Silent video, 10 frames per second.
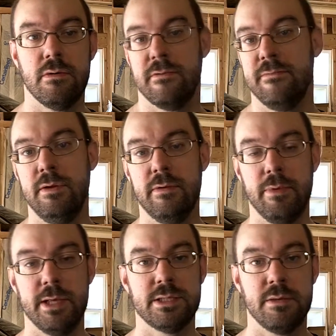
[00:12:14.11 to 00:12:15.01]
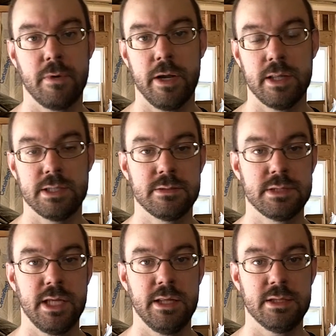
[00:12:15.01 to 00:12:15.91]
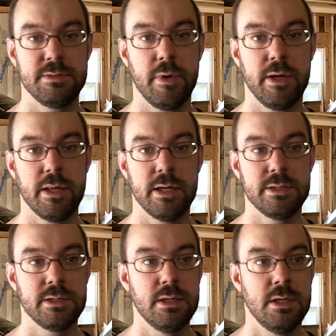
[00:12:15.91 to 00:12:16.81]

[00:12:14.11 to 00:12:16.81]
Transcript: of me replacing the brake lines with stainless brake lines.